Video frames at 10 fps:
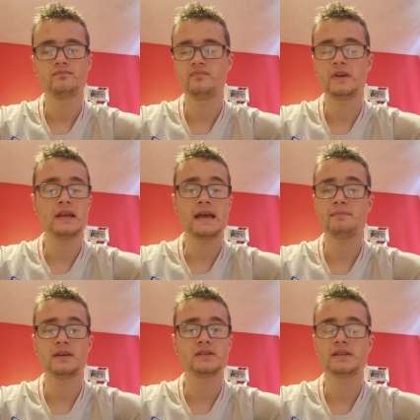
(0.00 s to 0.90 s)
the
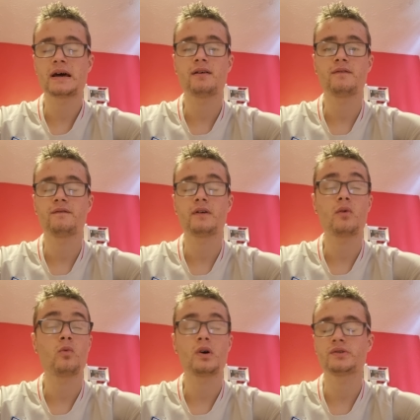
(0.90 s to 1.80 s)
game itself
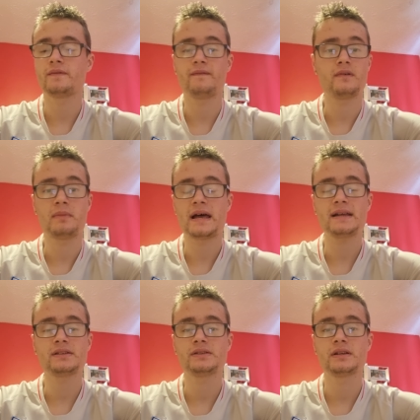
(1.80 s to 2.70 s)
wasn't the
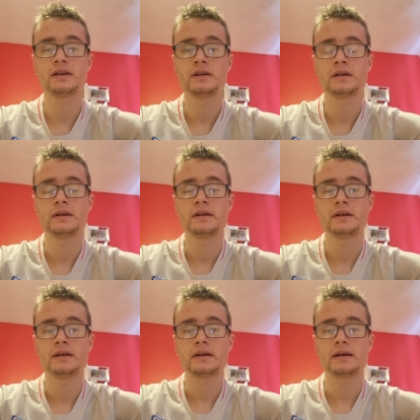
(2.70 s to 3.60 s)
best.
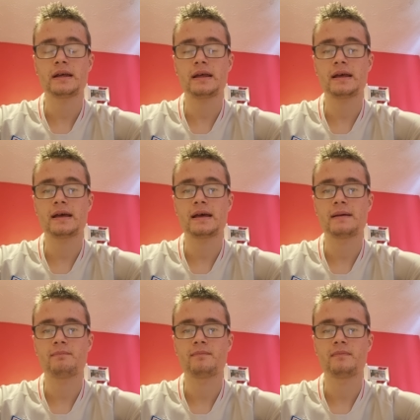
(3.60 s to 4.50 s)

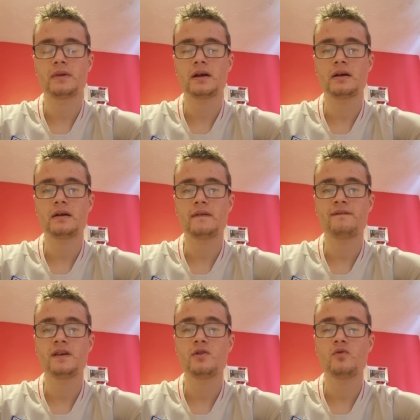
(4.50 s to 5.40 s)
Um, a
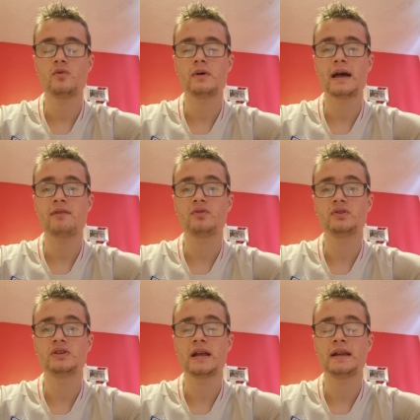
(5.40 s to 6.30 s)
few
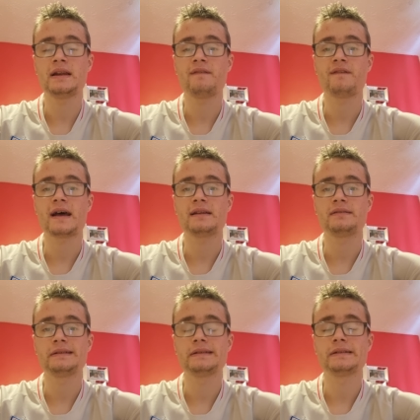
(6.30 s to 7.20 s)
errors in
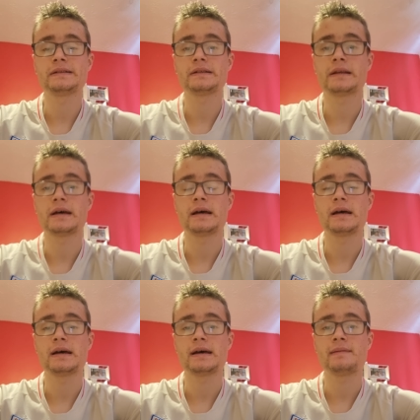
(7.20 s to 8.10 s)
defence,
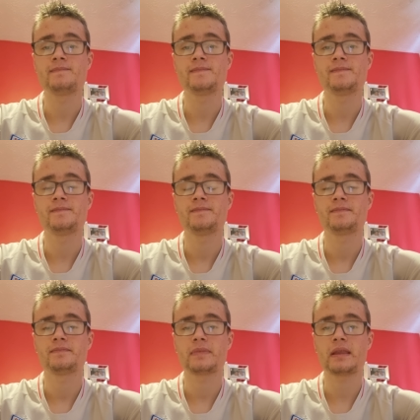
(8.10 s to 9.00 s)
um,
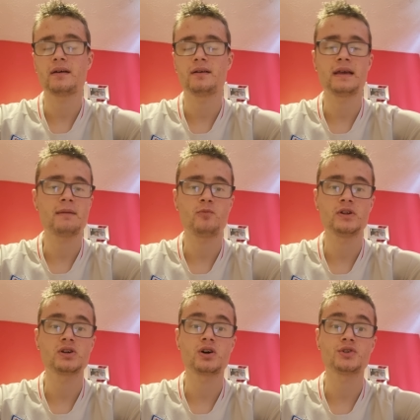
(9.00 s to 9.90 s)
again,
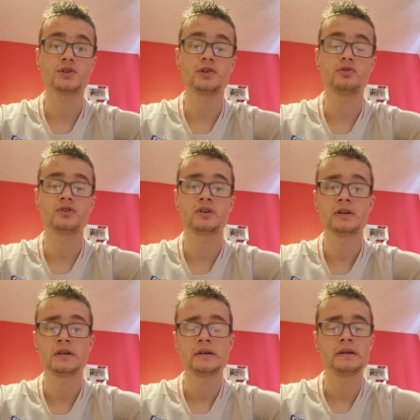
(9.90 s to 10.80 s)
which cost us.
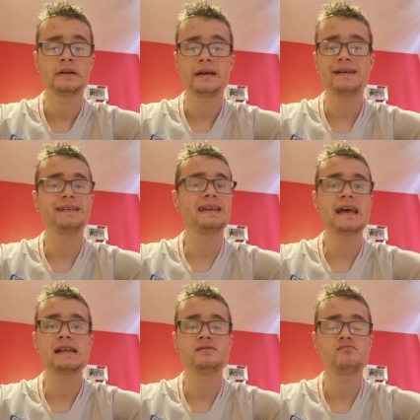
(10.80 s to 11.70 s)

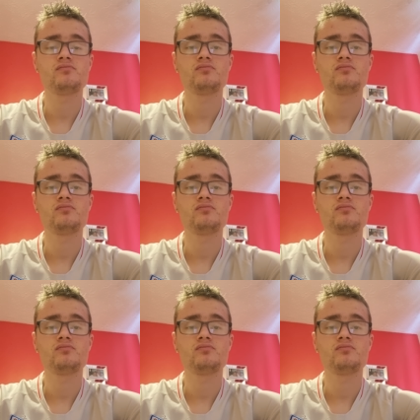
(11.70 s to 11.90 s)
Again,